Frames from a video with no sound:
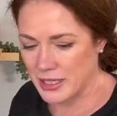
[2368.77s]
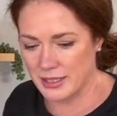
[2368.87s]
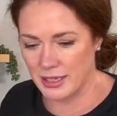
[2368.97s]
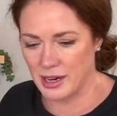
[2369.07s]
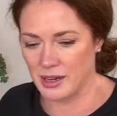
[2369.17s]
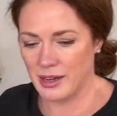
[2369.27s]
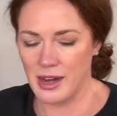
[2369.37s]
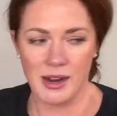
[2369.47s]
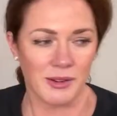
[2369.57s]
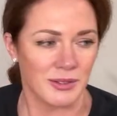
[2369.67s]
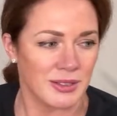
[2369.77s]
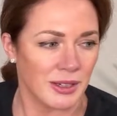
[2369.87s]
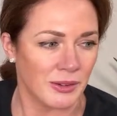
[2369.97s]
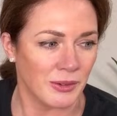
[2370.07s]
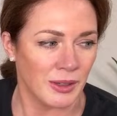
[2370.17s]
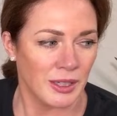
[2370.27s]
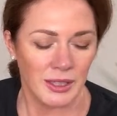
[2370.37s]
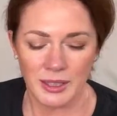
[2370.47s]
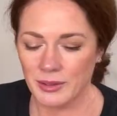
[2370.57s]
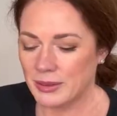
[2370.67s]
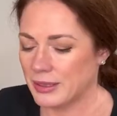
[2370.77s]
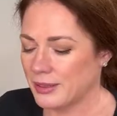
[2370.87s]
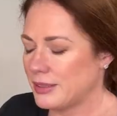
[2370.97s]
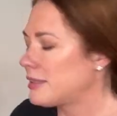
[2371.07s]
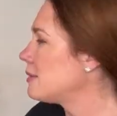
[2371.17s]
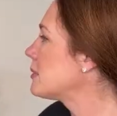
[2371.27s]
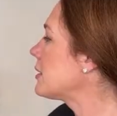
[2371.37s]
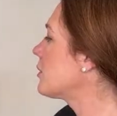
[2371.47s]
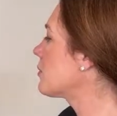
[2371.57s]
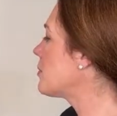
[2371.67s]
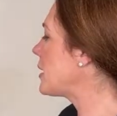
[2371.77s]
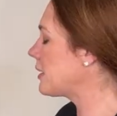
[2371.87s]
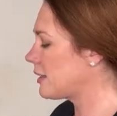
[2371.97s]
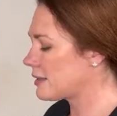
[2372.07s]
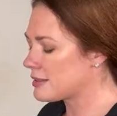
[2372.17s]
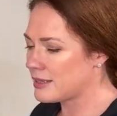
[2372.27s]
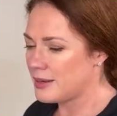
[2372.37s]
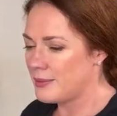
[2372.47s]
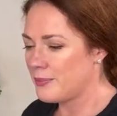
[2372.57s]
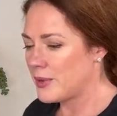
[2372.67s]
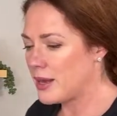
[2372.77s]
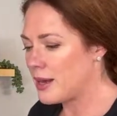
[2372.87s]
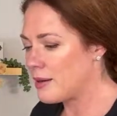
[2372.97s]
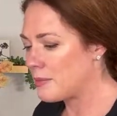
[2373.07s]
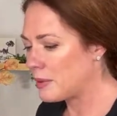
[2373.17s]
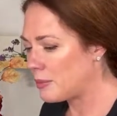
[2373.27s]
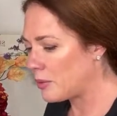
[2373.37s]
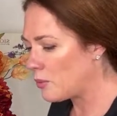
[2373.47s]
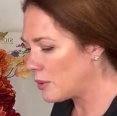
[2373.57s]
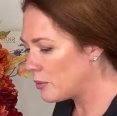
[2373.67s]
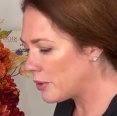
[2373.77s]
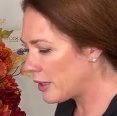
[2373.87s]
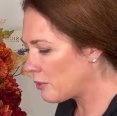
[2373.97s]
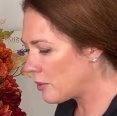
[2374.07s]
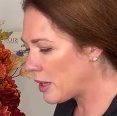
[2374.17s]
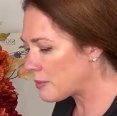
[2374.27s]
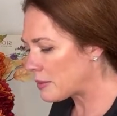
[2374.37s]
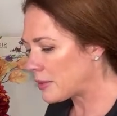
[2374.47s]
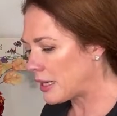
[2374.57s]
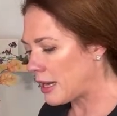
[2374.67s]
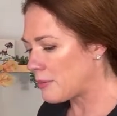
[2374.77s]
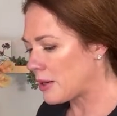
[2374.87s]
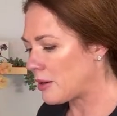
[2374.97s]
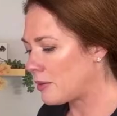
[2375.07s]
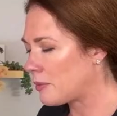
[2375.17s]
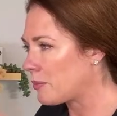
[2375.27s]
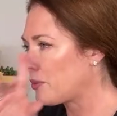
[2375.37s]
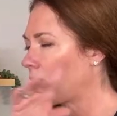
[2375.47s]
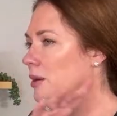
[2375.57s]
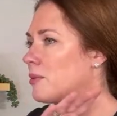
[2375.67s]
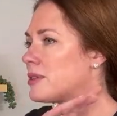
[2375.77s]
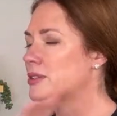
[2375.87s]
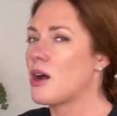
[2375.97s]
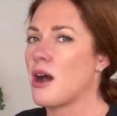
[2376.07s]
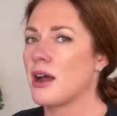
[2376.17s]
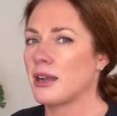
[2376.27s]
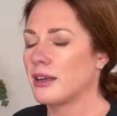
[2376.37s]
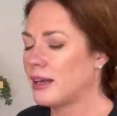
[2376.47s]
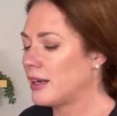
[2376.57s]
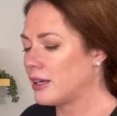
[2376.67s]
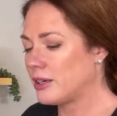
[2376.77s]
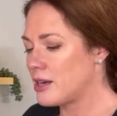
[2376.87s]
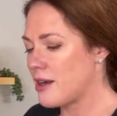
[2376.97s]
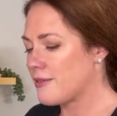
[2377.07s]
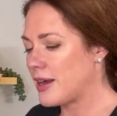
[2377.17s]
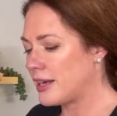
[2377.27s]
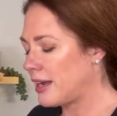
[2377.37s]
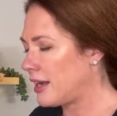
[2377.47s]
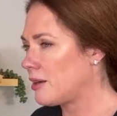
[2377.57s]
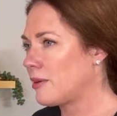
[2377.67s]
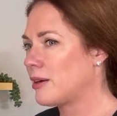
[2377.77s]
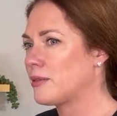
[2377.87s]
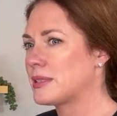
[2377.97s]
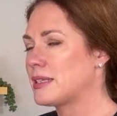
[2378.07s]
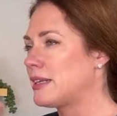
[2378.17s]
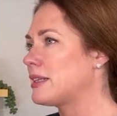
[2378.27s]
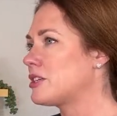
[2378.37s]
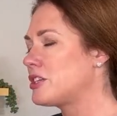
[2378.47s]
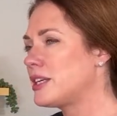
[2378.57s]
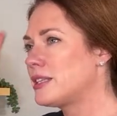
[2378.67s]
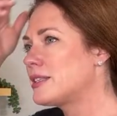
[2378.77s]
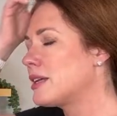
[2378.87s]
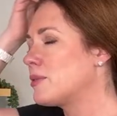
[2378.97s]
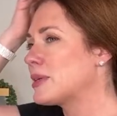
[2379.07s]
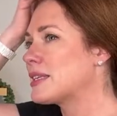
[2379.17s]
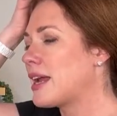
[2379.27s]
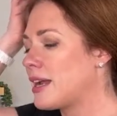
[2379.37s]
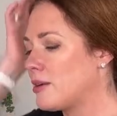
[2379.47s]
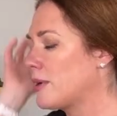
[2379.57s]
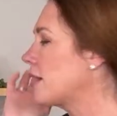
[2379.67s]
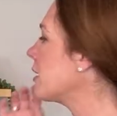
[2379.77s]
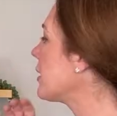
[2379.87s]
as they are now, so it seemed a little rebellious. But one morning I woke up and my eyebrow ring was gone and I could not find it anywhere. It wasn't in the sheets. It wasn't anywhere.